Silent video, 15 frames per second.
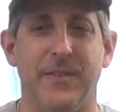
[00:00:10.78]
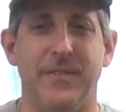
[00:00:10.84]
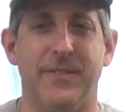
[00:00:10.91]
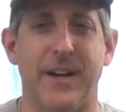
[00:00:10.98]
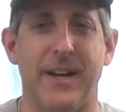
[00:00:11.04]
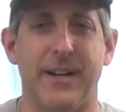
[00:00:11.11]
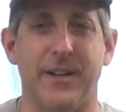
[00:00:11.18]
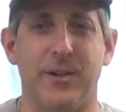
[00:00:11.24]
we've
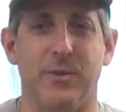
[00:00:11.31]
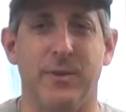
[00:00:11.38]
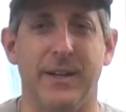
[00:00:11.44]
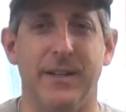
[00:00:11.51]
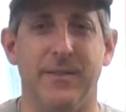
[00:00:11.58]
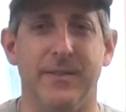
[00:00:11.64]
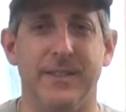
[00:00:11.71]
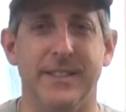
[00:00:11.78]
got a
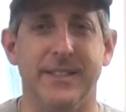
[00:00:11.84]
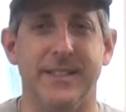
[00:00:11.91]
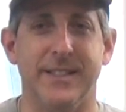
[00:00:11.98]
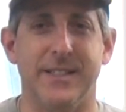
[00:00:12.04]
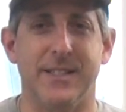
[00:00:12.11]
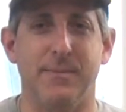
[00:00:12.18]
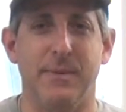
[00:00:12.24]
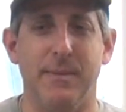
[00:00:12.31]
great
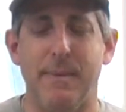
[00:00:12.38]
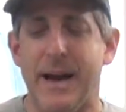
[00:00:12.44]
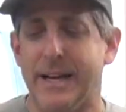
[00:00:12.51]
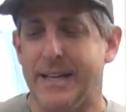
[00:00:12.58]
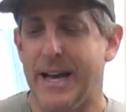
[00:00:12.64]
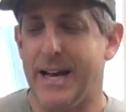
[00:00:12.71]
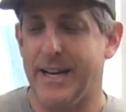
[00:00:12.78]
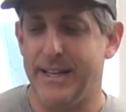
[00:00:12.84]
reason to be
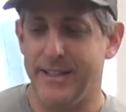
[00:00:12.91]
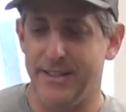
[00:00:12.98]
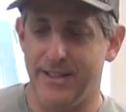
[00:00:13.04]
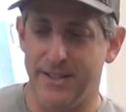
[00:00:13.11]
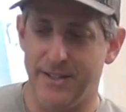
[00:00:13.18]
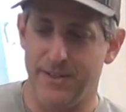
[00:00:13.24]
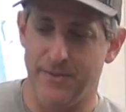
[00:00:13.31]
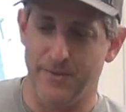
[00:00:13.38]
back at it,
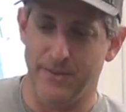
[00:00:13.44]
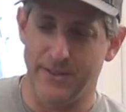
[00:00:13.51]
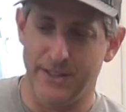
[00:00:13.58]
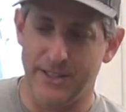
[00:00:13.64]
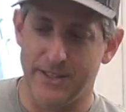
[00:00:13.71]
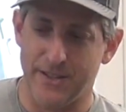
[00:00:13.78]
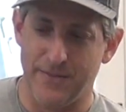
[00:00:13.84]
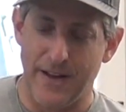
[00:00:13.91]
the
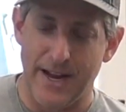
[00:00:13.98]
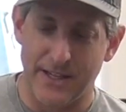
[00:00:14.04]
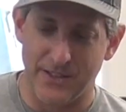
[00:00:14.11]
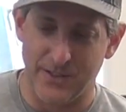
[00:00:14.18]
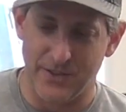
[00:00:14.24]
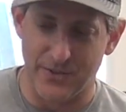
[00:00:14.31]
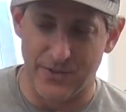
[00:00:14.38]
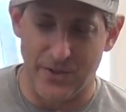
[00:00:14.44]
release of
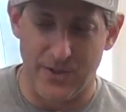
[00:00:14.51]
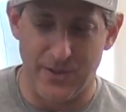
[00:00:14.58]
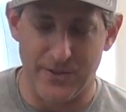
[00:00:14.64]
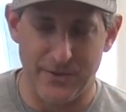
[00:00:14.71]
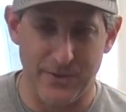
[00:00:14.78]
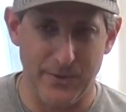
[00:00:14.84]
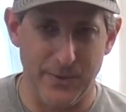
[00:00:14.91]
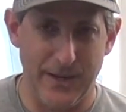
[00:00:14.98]
Axial's
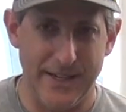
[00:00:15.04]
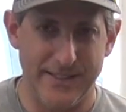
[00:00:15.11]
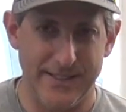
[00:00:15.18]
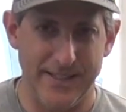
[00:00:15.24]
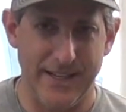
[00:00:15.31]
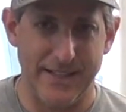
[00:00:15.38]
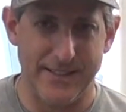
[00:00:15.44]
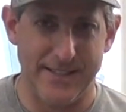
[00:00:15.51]
all-new
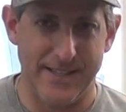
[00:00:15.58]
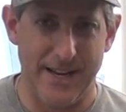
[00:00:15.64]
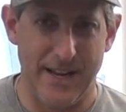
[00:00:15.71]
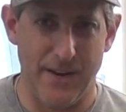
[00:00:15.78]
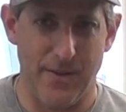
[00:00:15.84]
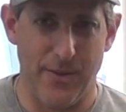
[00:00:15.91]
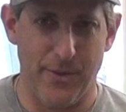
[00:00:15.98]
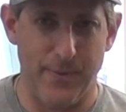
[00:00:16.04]

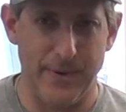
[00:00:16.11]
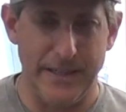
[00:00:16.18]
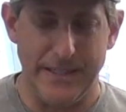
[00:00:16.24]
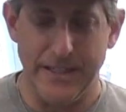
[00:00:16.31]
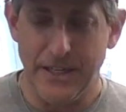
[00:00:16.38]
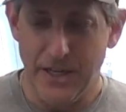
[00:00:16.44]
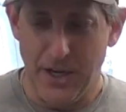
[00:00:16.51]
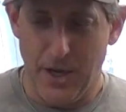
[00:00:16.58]

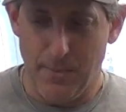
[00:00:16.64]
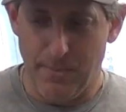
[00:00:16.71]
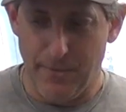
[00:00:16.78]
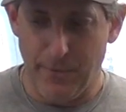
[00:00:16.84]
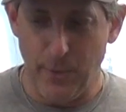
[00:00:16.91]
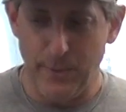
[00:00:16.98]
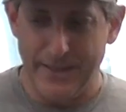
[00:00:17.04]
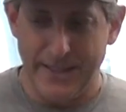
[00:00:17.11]
SCX10
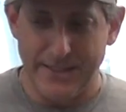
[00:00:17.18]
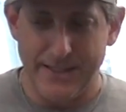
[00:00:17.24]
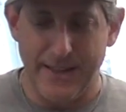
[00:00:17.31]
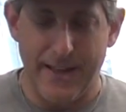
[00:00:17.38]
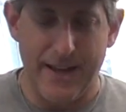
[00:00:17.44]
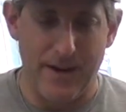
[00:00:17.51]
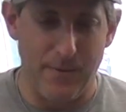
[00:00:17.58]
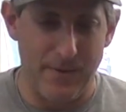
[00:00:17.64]
Before we get to
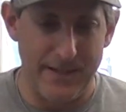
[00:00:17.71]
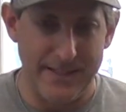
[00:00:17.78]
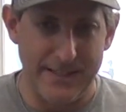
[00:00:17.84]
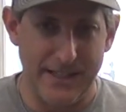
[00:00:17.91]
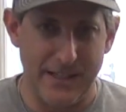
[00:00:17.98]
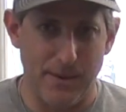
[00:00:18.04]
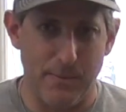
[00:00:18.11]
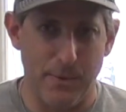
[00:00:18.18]
that, I want to
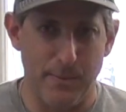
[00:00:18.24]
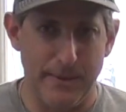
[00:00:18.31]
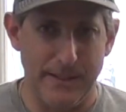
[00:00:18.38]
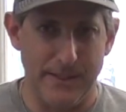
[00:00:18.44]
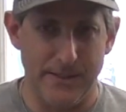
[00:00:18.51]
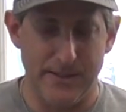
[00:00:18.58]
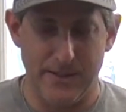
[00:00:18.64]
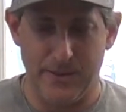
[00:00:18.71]
take a
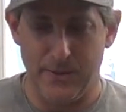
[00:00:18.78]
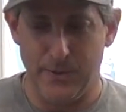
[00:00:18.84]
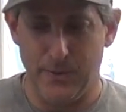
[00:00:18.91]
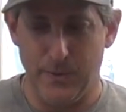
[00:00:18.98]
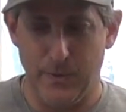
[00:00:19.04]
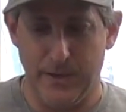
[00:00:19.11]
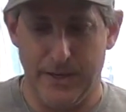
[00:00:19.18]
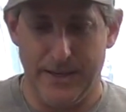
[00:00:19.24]
moment
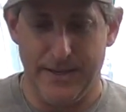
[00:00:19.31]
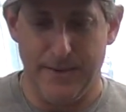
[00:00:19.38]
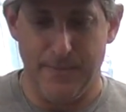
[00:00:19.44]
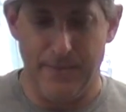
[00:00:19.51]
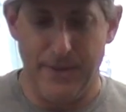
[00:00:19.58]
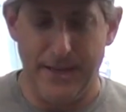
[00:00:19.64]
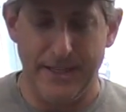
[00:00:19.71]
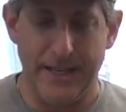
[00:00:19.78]
to
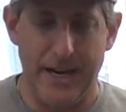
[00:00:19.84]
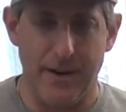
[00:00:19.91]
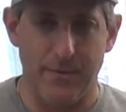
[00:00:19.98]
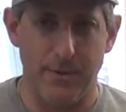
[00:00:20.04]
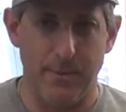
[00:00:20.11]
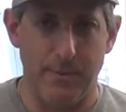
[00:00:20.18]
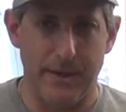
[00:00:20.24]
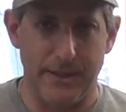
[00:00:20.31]
thank
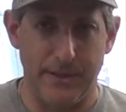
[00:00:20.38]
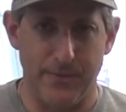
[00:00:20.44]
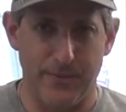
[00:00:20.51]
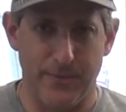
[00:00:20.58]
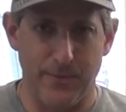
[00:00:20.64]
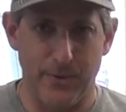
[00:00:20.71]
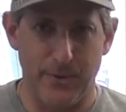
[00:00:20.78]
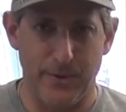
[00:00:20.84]
everybody
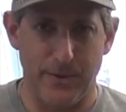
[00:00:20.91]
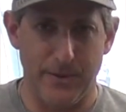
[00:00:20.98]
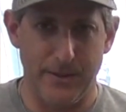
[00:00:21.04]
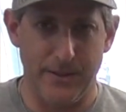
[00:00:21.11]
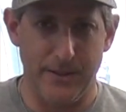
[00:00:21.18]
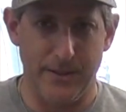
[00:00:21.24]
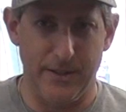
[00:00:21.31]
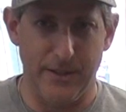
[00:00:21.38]
for
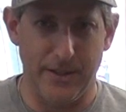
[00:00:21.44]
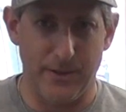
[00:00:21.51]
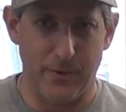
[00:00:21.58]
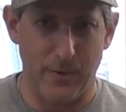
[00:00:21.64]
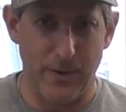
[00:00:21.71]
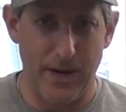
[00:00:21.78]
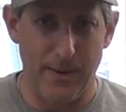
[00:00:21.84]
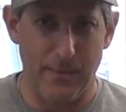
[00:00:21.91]
the
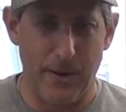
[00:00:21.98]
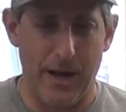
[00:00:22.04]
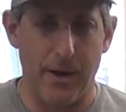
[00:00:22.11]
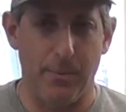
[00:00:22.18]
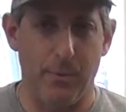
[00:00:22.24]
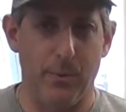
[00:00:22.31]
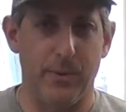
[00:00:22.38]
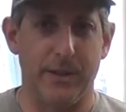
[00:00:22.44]
incredible
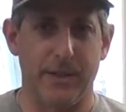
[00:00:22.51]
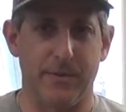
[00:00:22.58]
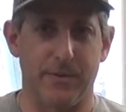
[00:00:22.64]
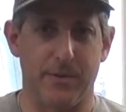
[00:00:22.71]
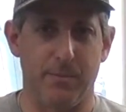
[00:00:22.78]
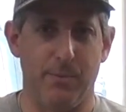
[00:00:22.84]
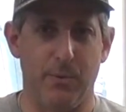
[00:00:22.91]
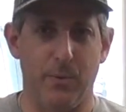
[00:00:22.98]
outpouring of
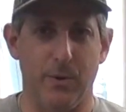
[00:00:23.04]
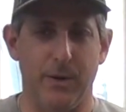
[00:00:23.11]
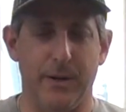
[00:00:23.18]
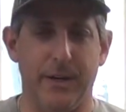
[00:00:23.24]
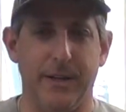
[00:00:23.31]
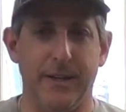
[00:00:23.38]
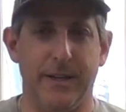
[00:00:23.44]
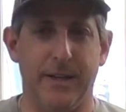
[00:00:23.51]
support